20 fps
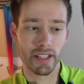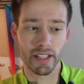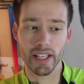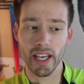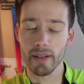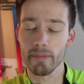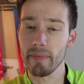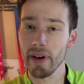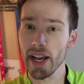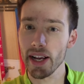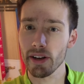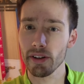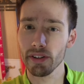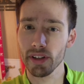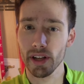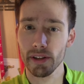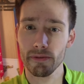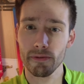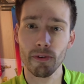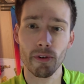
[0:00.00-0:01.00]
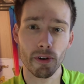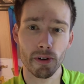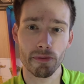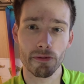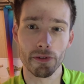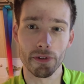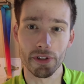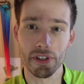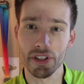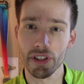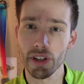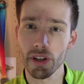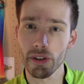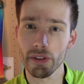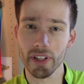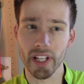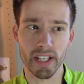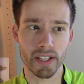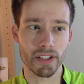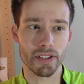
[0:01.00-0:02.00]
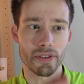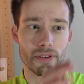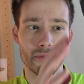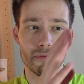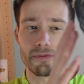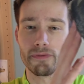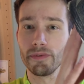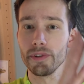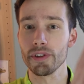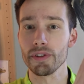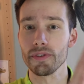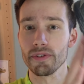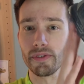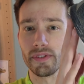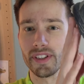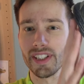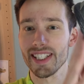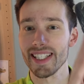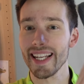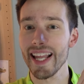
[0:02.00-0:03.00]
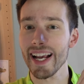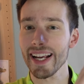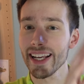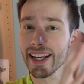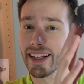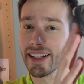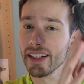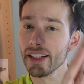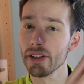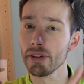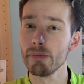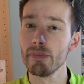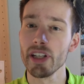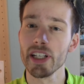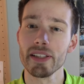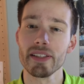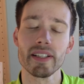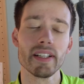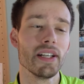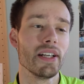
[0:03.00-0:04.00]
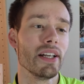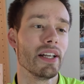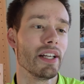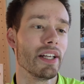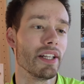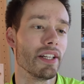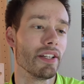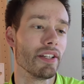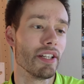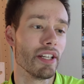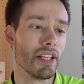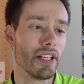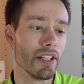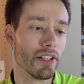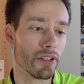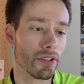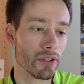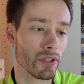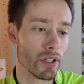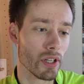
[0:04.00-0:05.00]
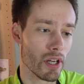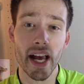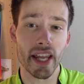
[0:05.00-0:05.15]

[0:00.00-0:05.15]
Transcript: get back on that forefoot, you know, like you're slacking a little bit in the heel.